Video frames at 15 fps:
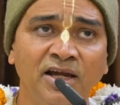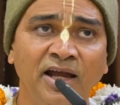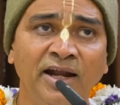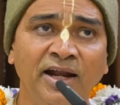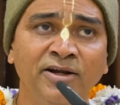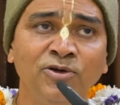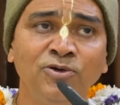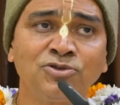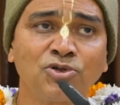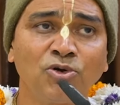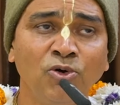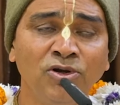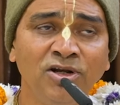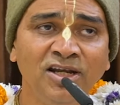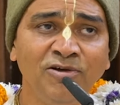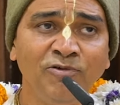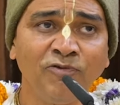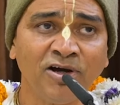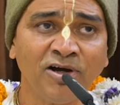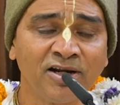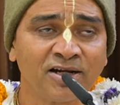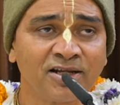and whose only
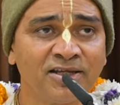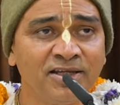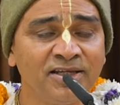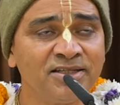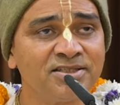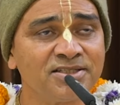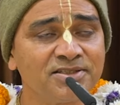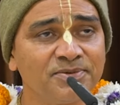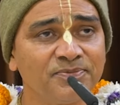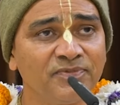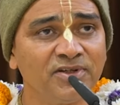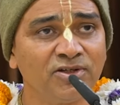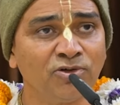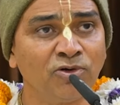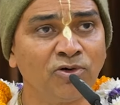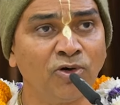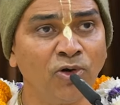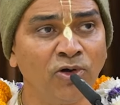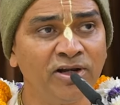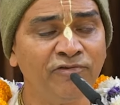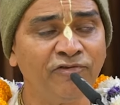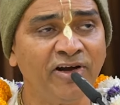work is to
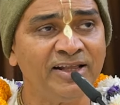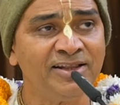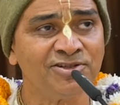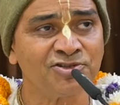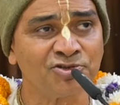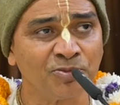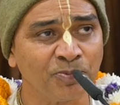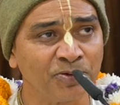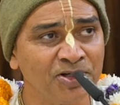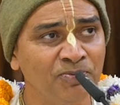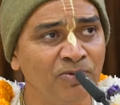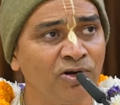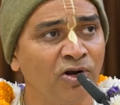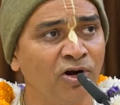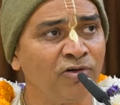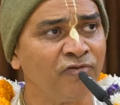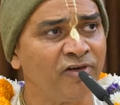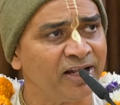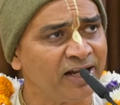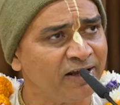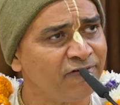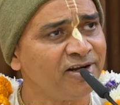glorify the Supreme Lord
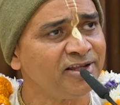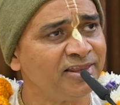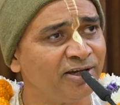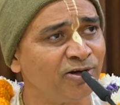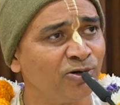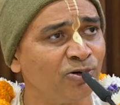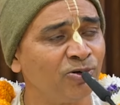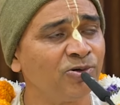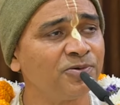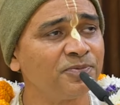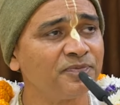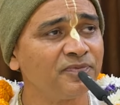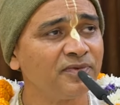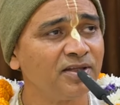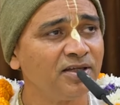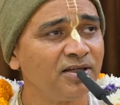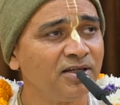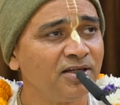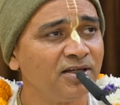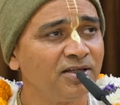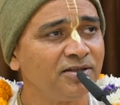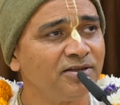wherever they go,
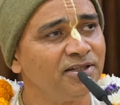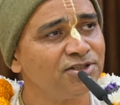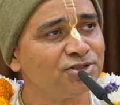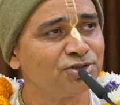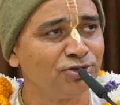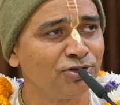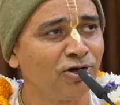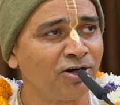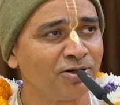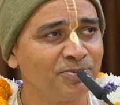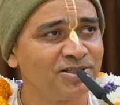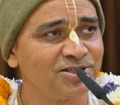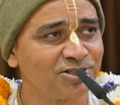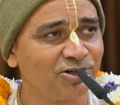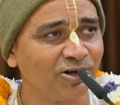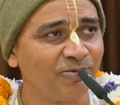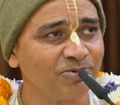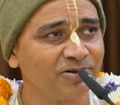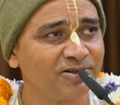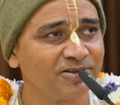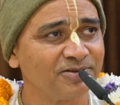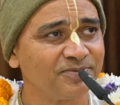they should not be stopped.